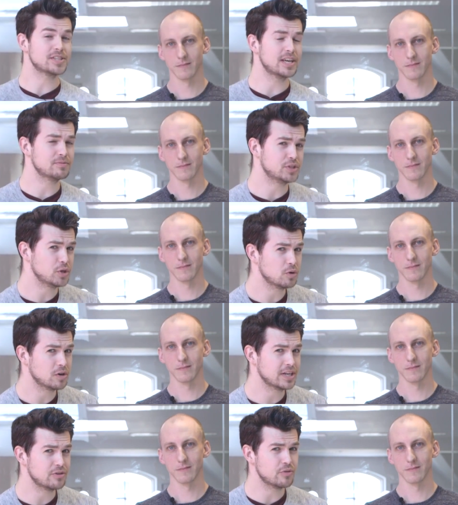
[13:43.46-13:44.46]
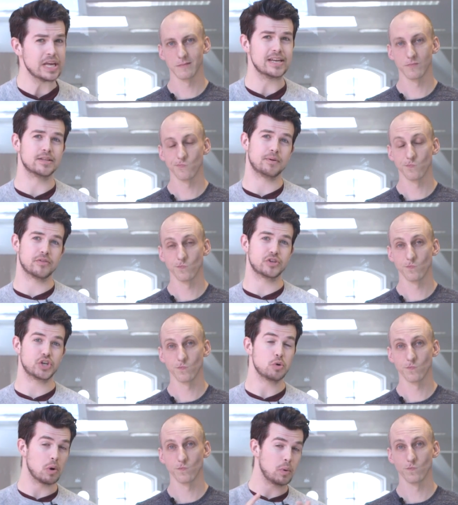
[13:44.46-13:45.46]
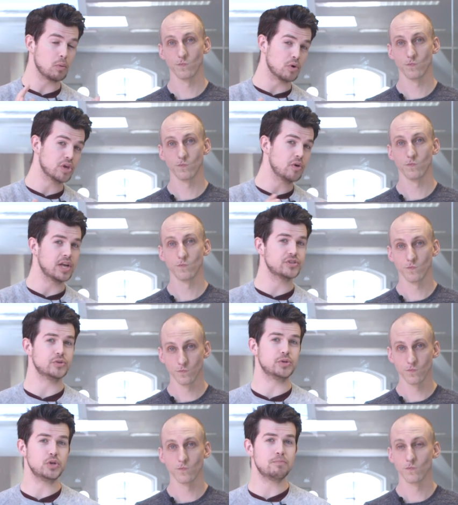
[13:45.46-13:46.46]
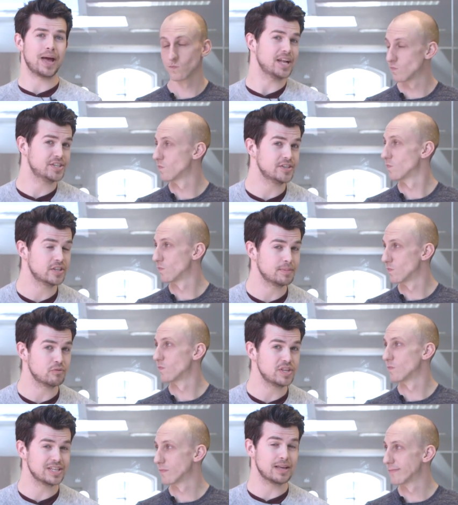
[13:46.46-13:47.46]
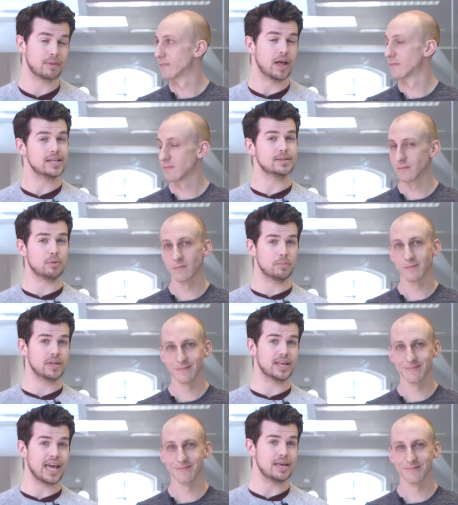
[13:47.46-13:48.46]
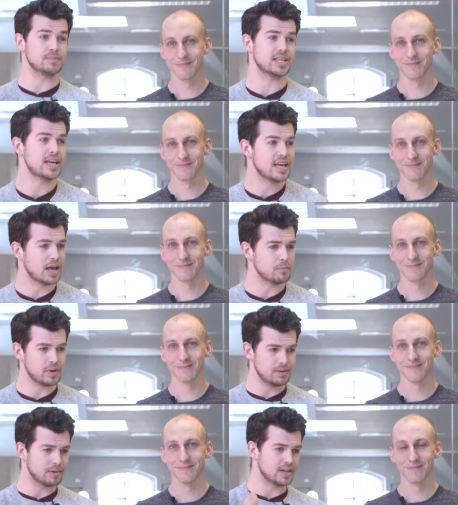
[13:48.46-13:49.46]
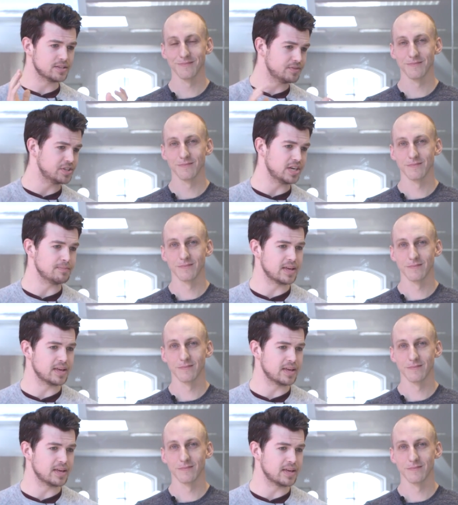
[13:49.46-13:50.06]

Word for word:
Speaker 1: it's time for Too Long Didn't Read, the part of the show where we walk you guys through two patches that have been recently applied to popular games, and we artificially